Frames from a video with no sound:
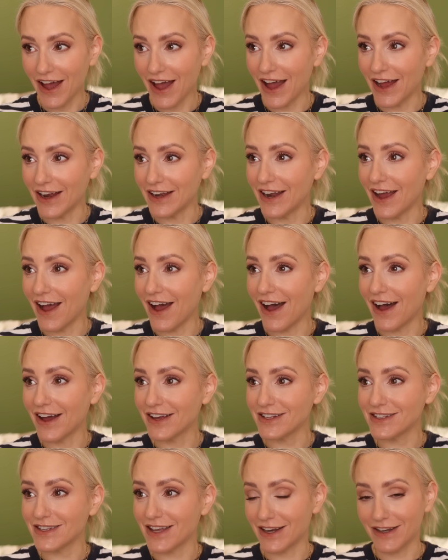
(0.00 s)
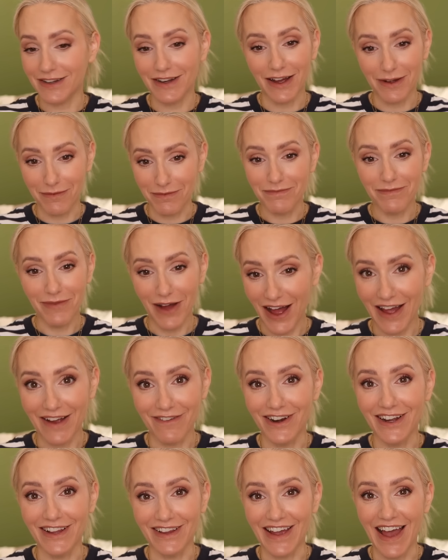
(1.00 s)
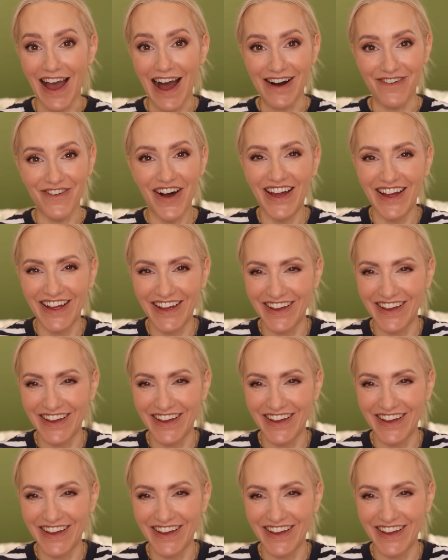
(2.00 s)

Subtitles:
And I said, I really am.